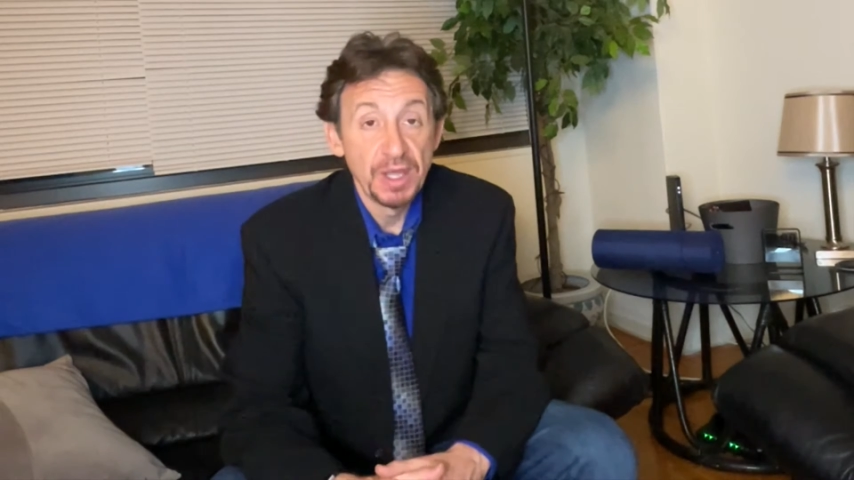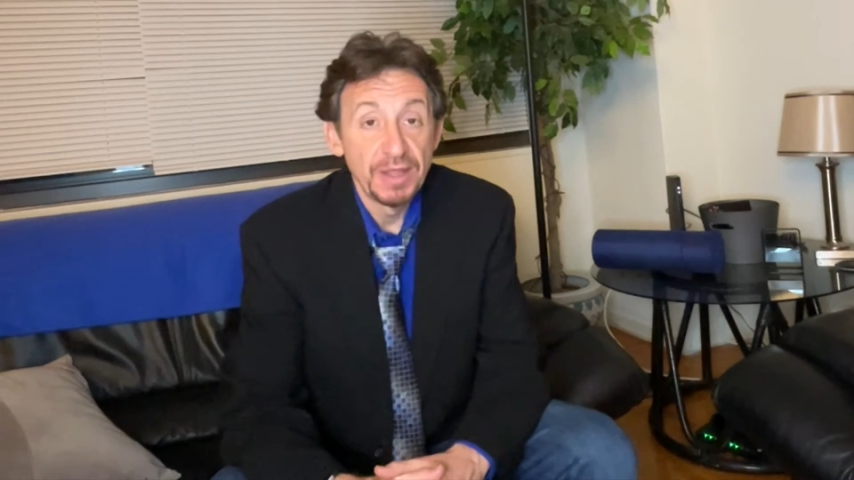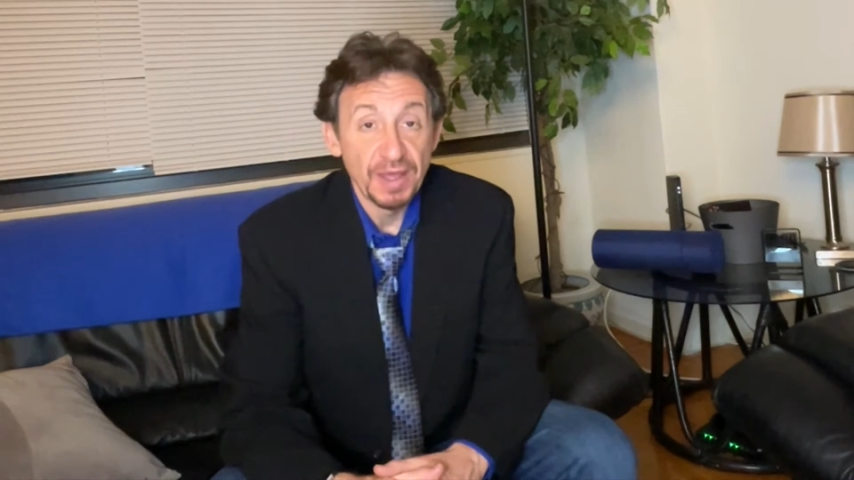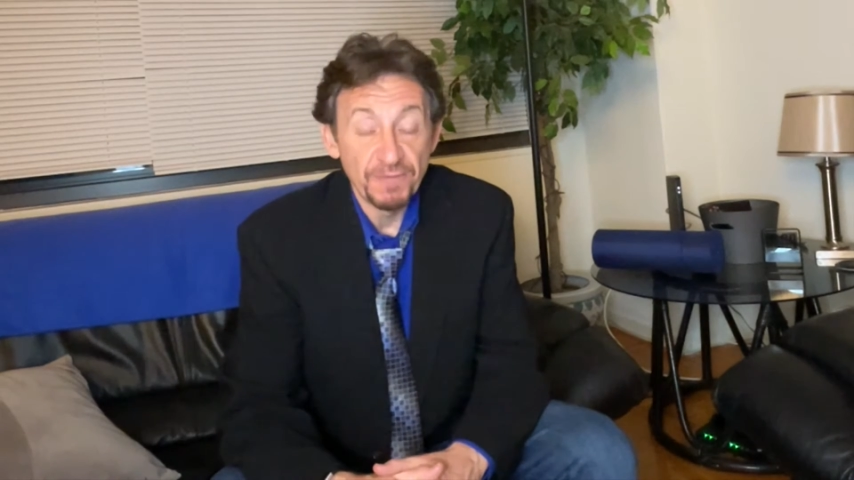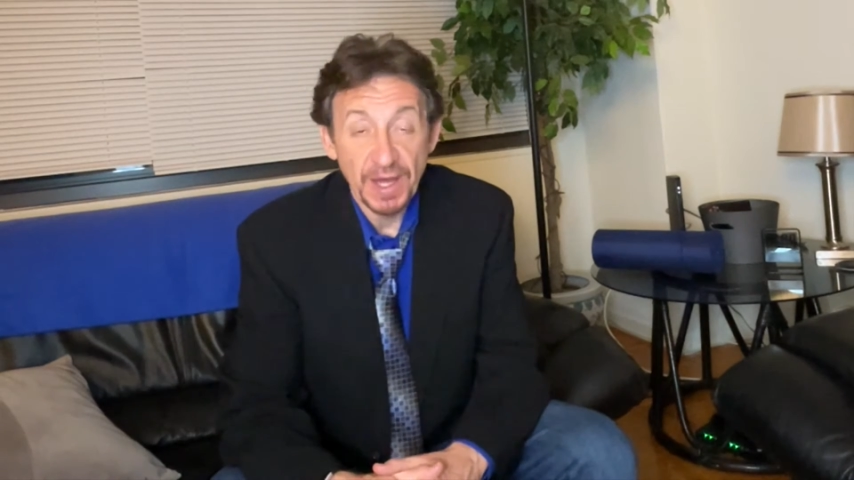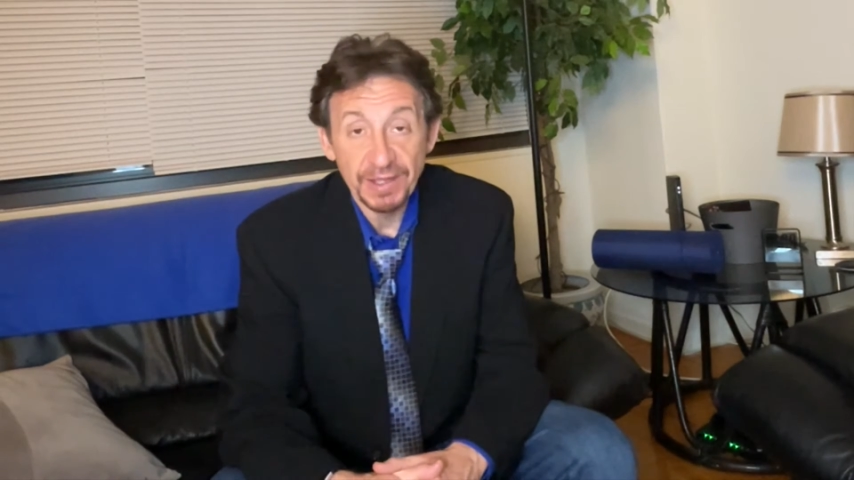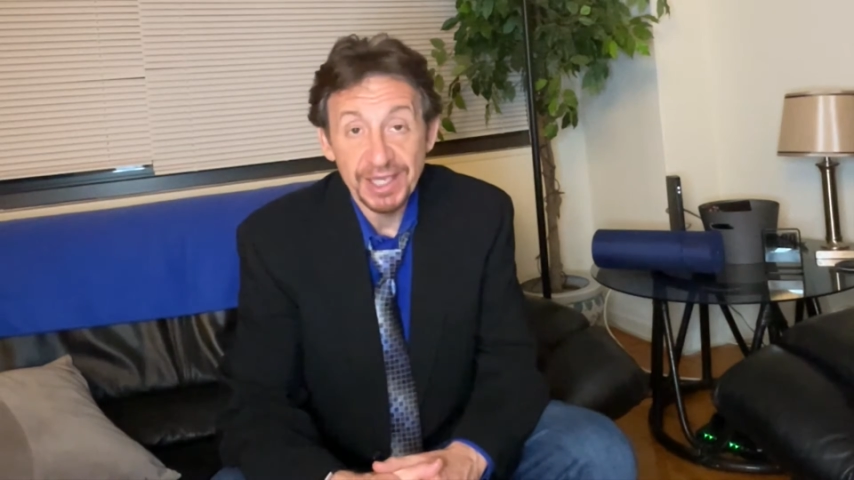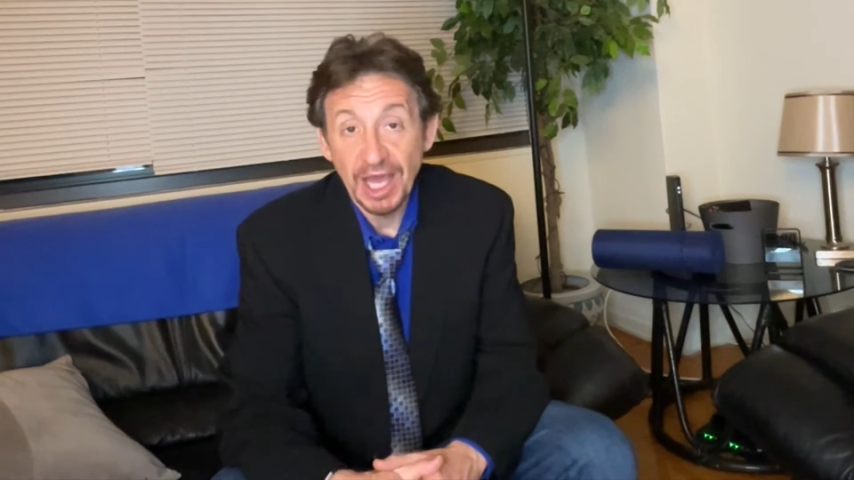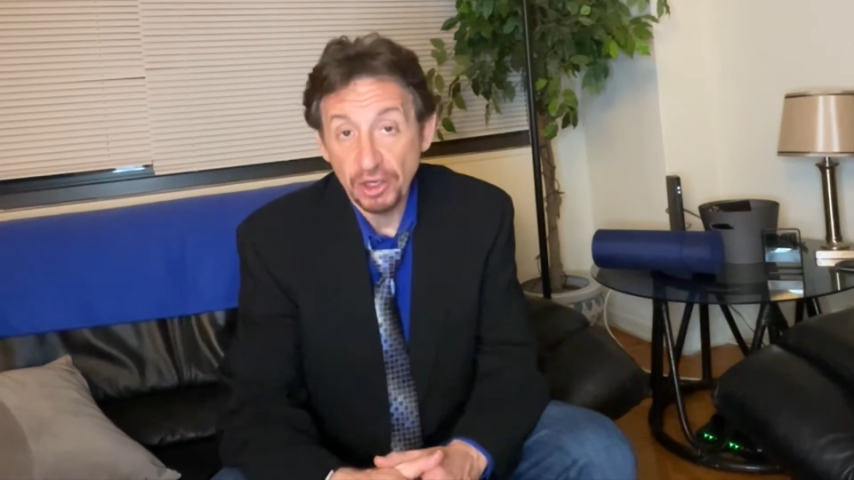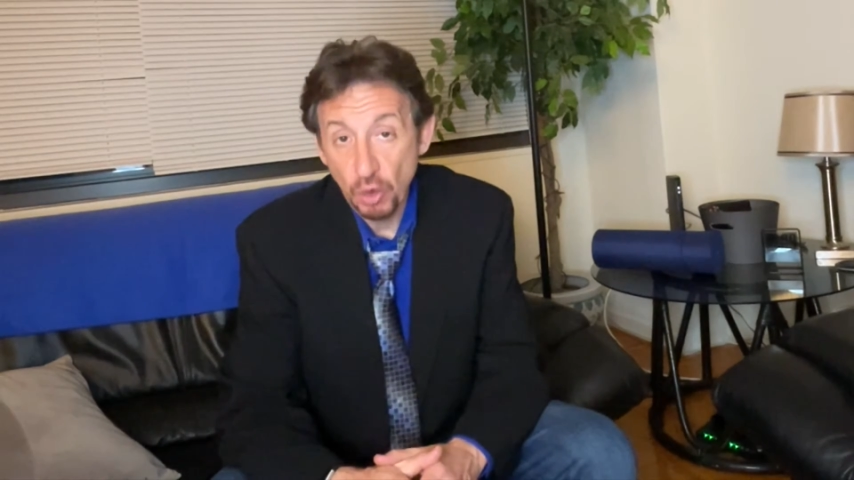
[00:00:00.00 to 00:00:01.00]
They finally
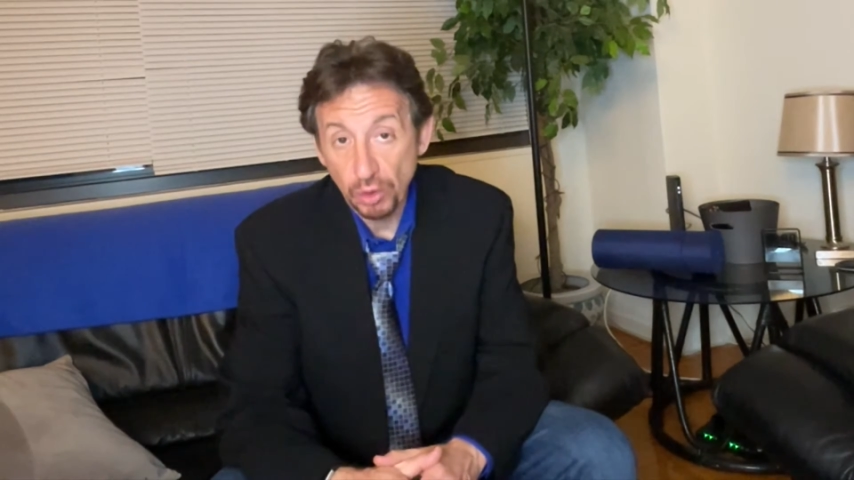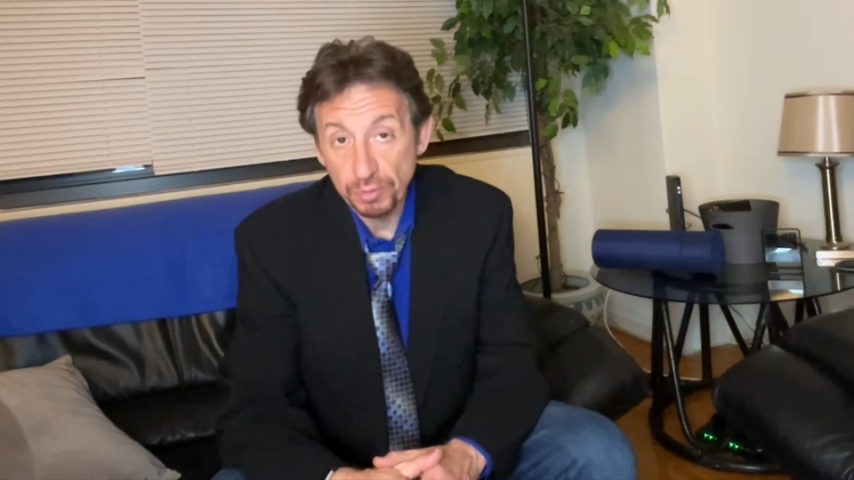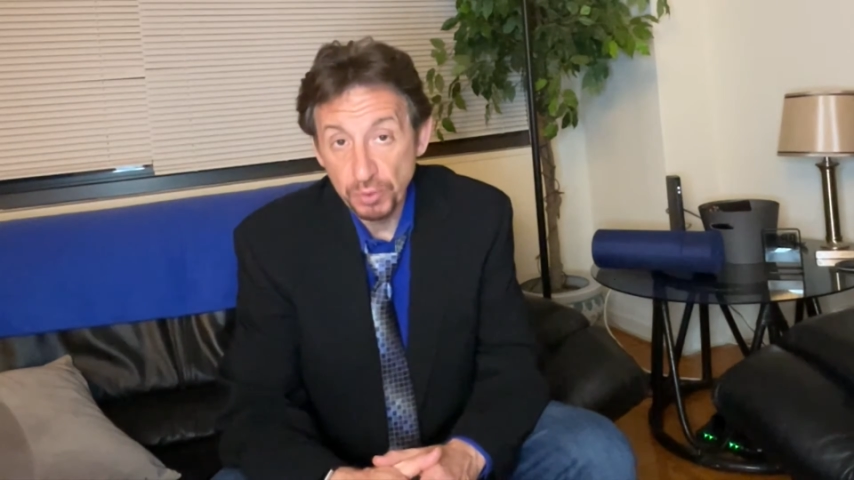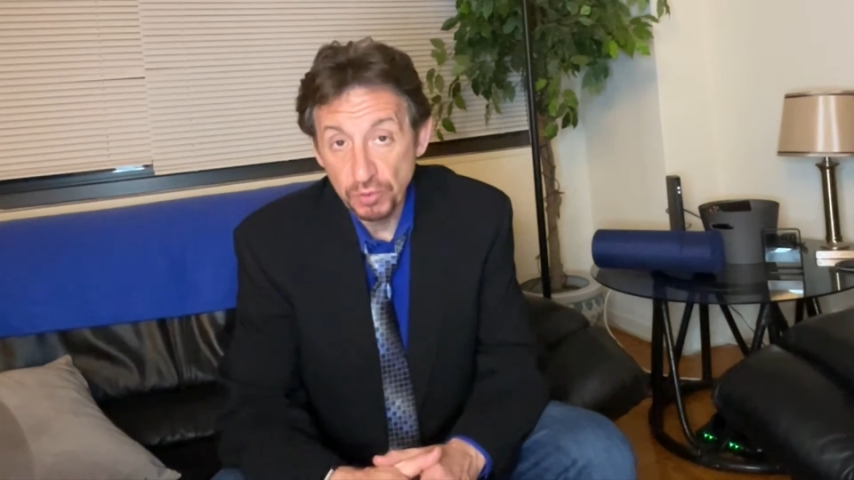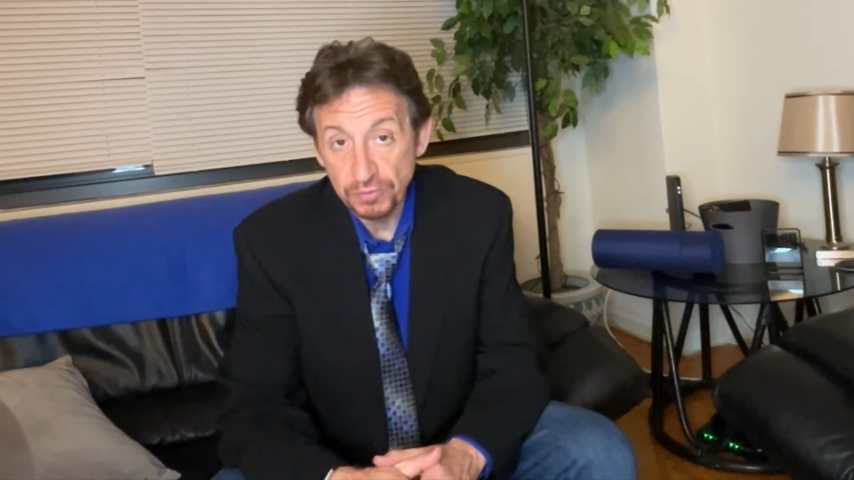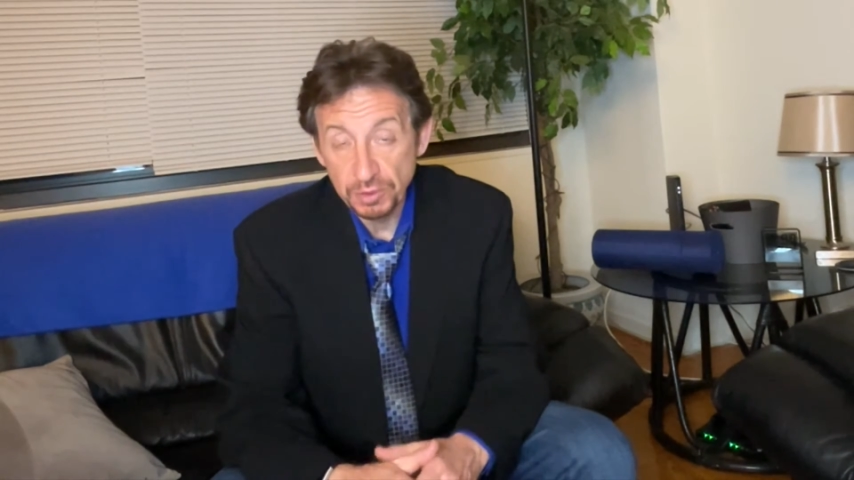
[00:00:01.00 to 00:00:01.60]
got court approval